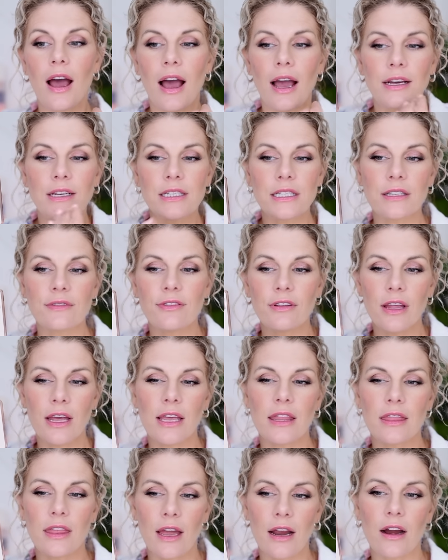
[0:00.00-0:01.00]
I just feel
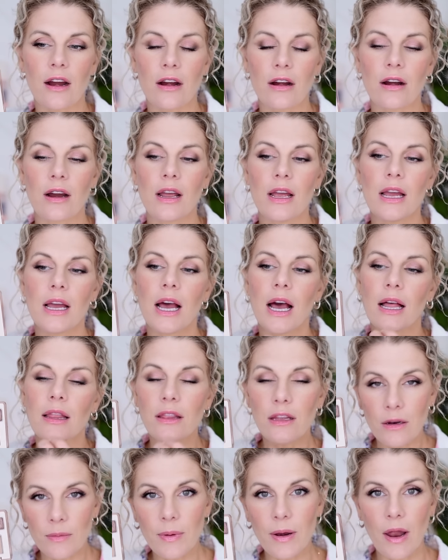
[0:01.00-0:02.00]
like they're a
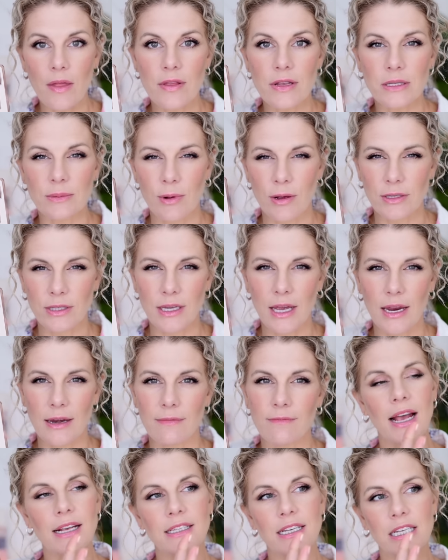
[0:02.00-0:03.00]
little bit on the small
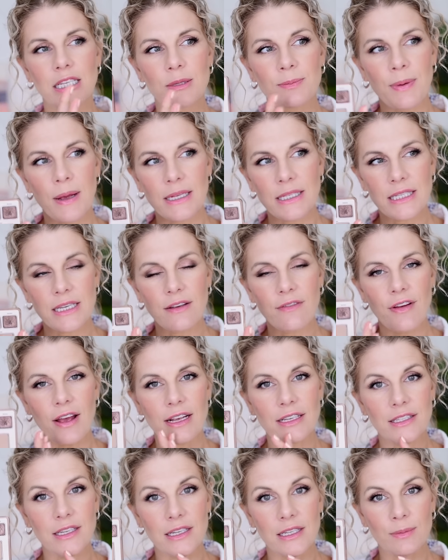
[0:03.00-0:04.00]
side. As expensive
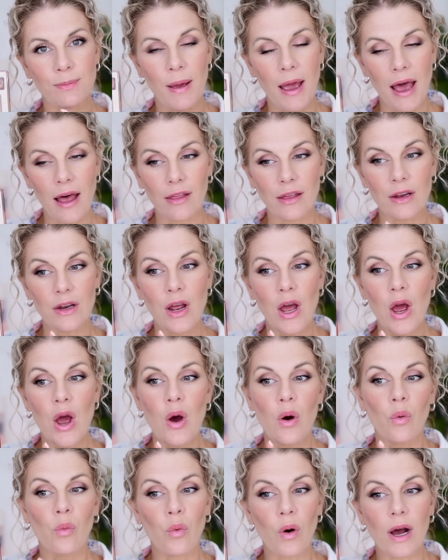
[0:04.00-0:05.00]
as this palette
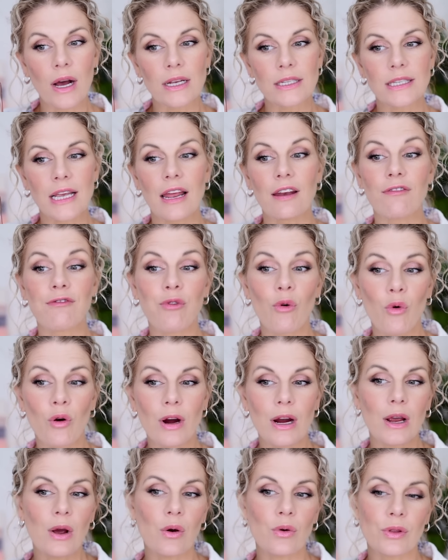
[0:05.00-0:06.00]
was and
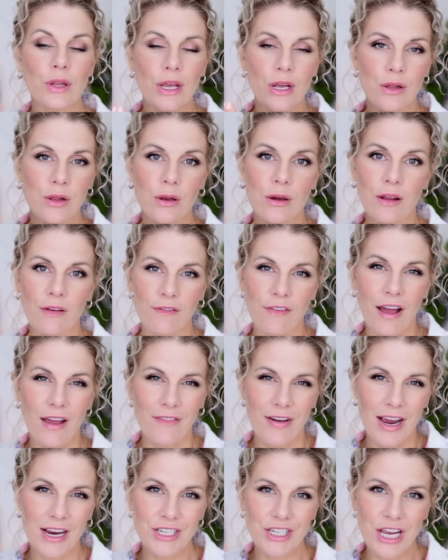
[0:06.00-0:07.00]
for it only including
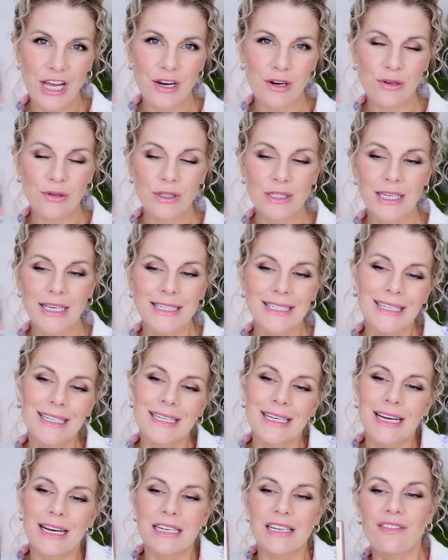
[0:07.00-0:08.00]
five eyeshadows,
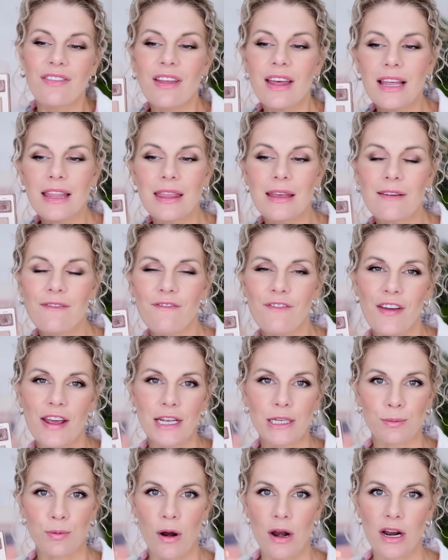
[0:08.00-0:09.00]
I just feel like the
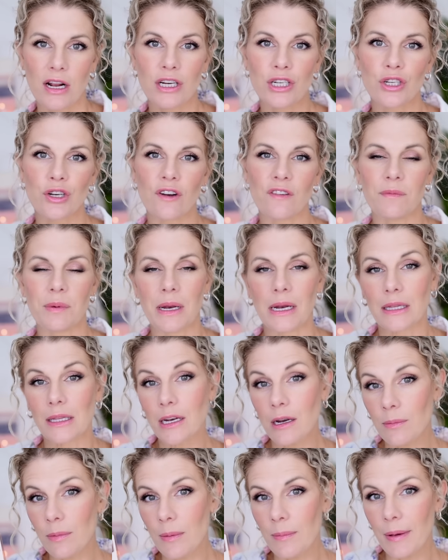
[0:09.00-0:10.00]
face product should have been a
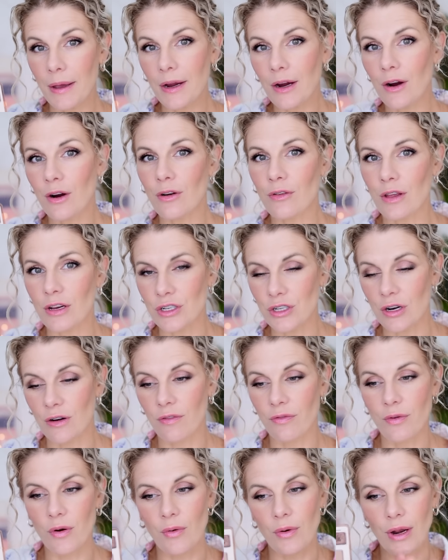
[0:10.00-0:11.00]
little bit bigger or they should
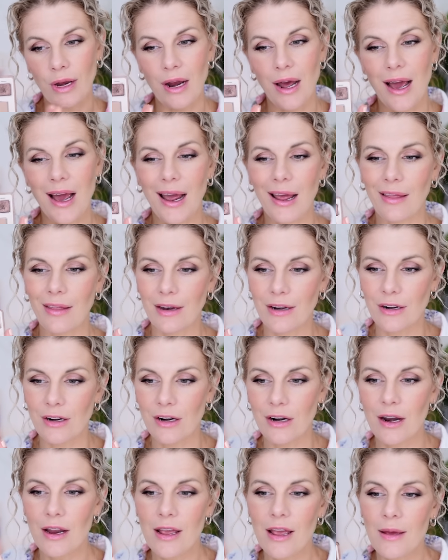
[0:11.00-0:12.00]
have thrown in a
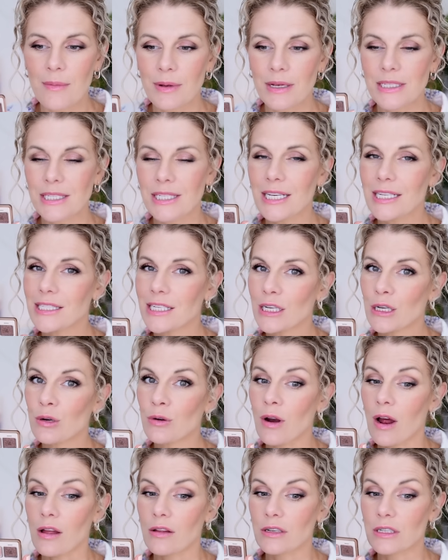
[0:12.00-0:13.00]
highlighter because
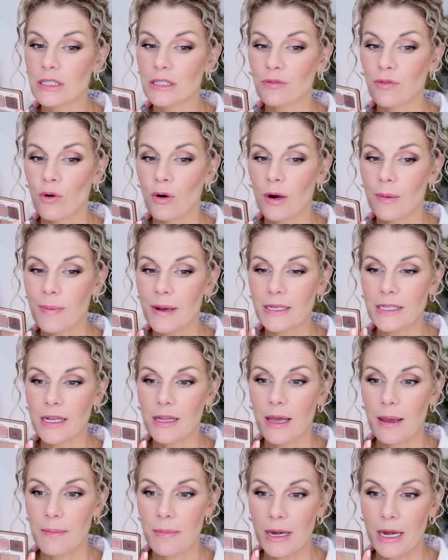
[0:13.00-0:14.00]
$62 for
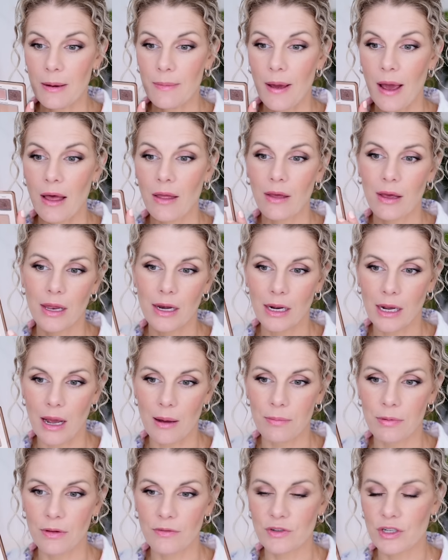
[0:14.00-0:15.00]
basically a mini palette and a
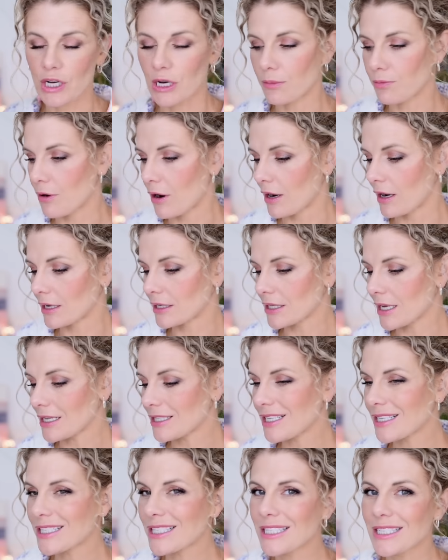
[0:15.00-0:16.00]
couple of cheap products. I
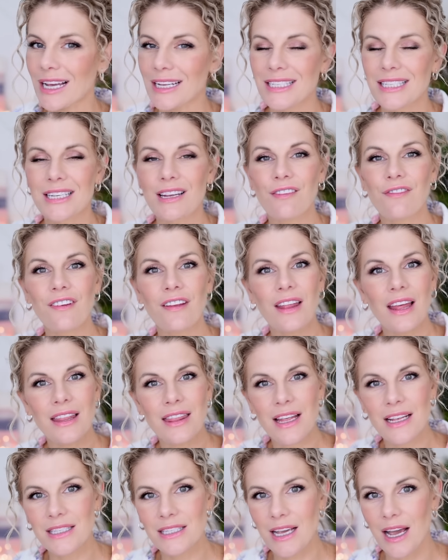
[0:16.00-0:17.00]
just, I still feel like
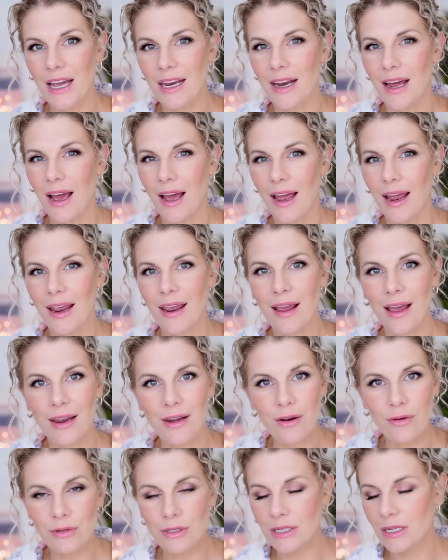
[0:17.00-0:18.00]
that's kind of high. I
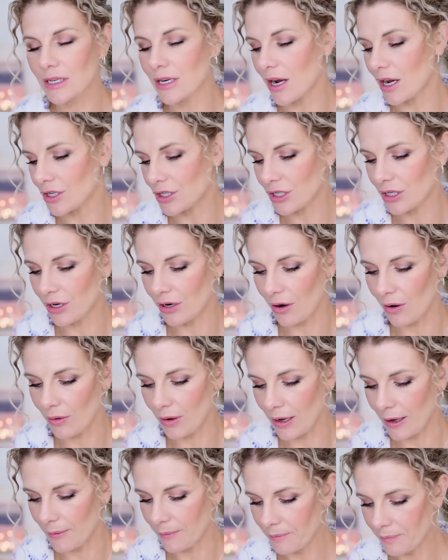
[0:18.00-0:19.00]
know it's Natasha
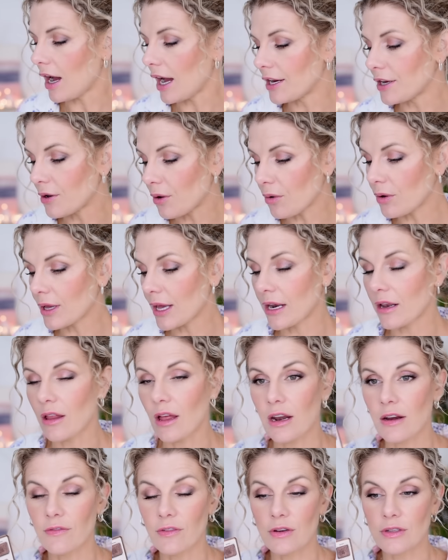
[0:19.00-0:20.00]
Denona. I know I'll get a
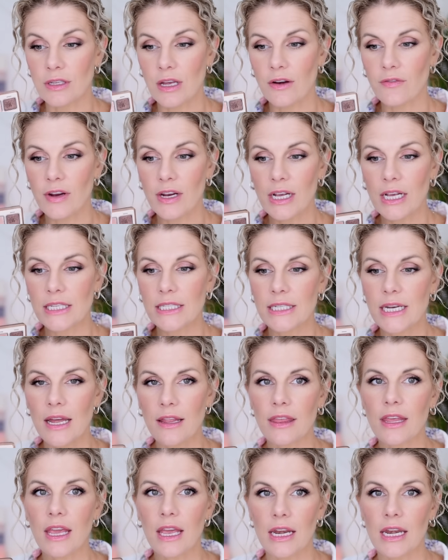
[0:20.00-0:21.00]
lot of use out of it because
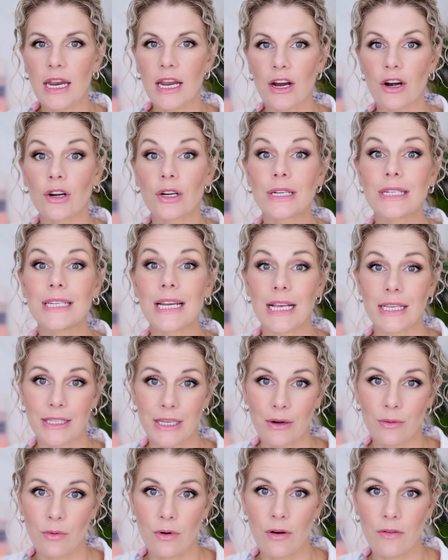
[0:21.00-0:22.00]
nothing in here
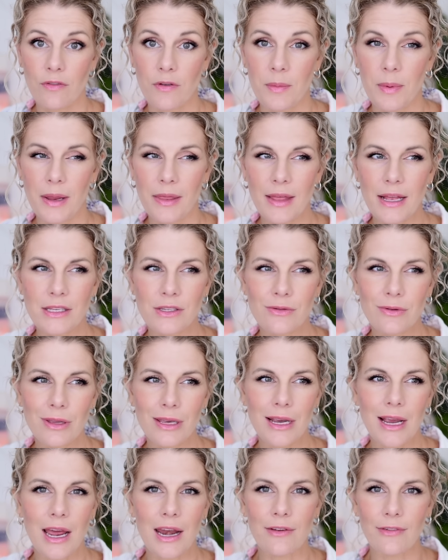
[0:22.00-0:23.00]
doesn't work for me. That's
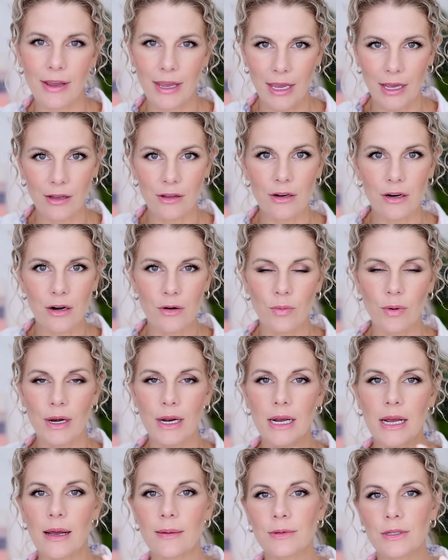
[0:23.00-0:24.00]
really kind of a killer when
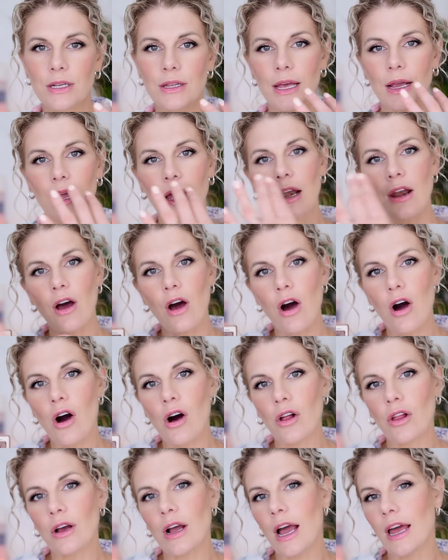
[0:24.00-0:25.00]
it comes to like an
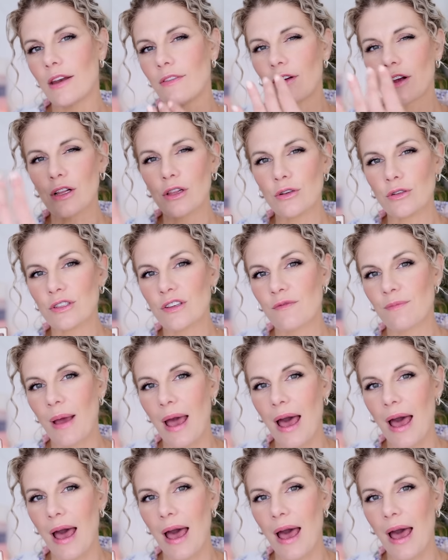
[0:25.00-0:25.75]
all kind of inclusive